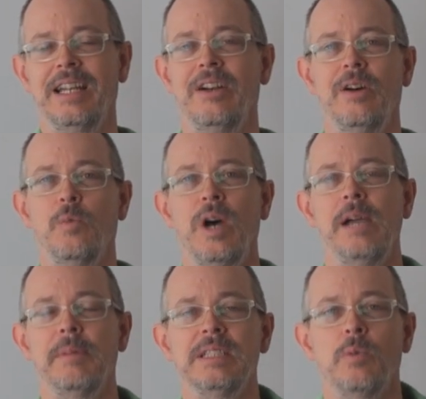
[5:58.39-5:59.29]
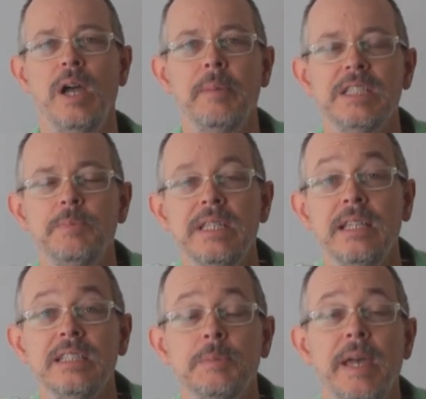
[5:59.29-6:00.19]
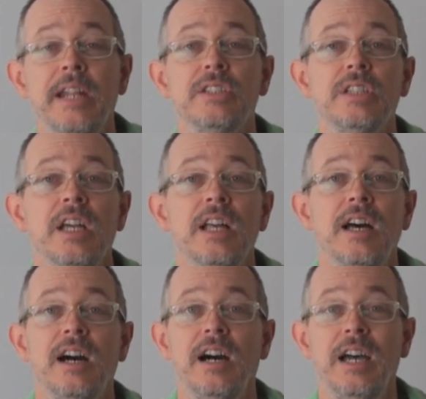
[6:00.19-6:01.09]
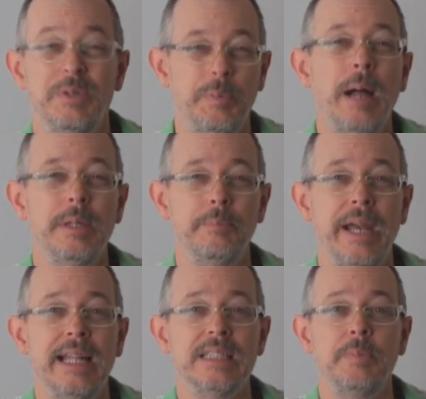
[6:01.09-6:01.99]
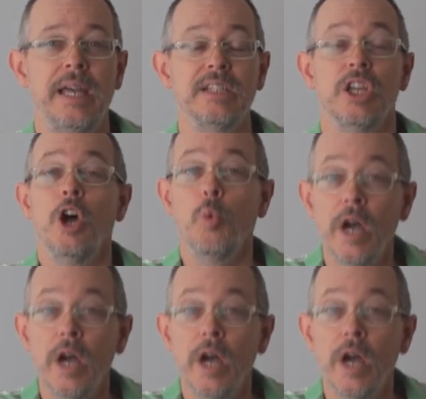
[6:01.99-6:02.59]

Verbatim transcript: I don't know why am I why am I speaking Spanish? Uh, it was probably bad Spanish.